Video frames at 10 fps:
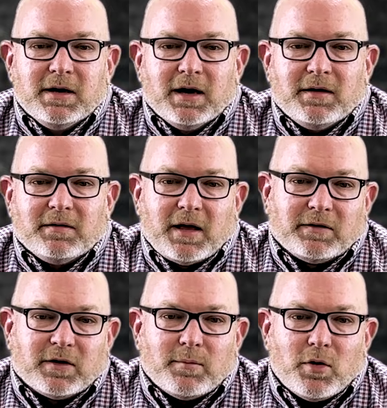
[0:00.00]
and
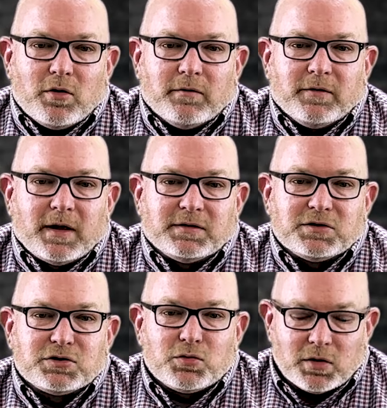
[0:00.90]
that's our motive. And that's a
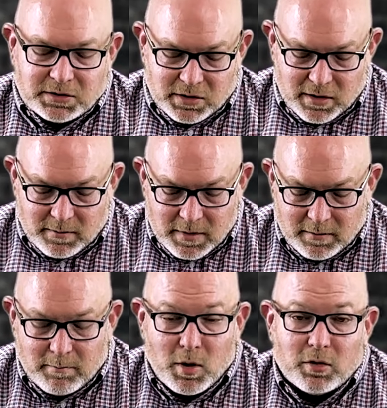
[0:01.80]
short-term
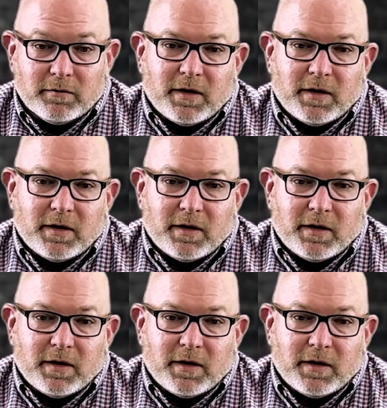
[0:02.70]
motive.